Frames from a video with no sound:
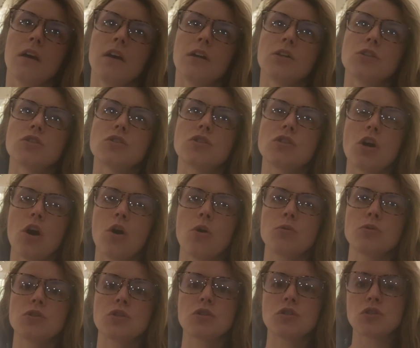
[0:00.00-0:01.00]
So
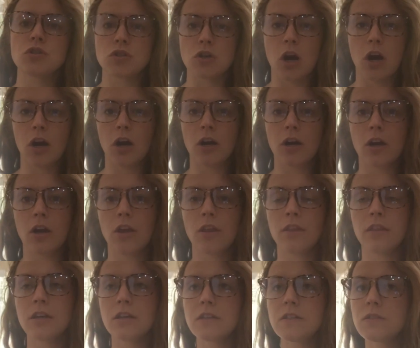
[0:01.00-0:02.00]
to start,
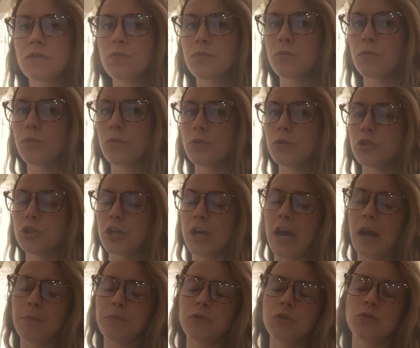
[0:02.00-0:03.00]
this
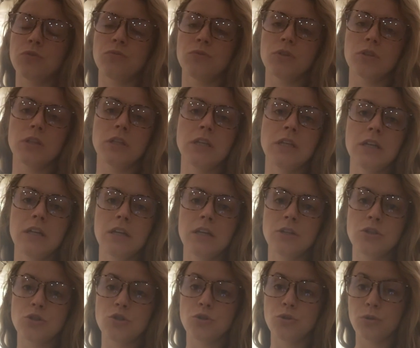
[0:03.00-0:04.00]
chapter really
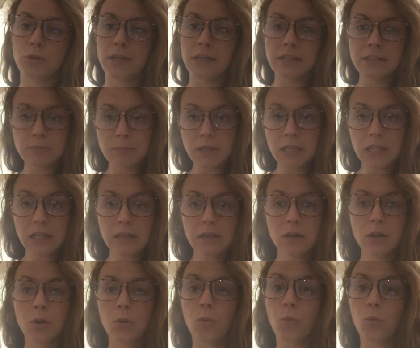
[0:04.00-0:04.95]
intrigued me.